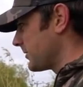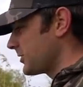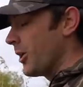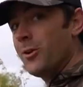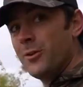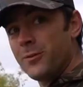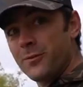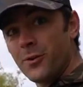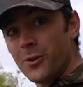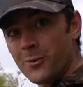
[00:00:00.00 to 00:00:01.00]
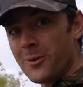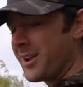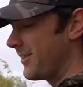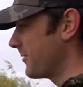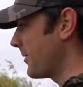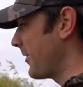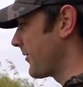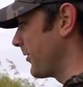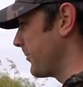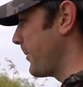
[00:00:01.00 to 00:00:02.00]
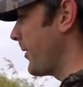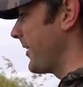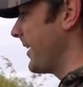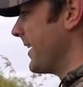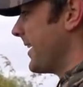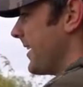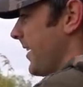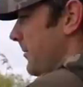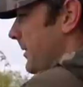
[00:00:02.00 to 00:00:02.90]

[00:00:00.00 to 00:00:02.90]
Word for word: two foot away from where I've got the bike. I